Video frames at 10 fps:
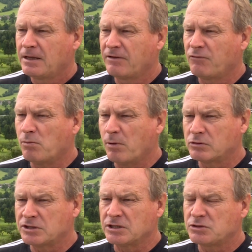they've all
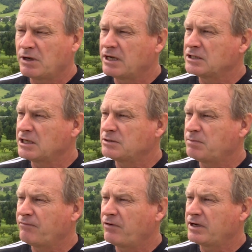bought into it, and it's
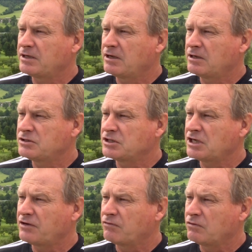been very
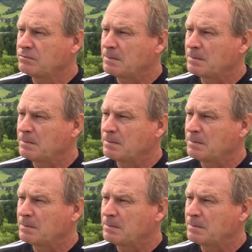successful.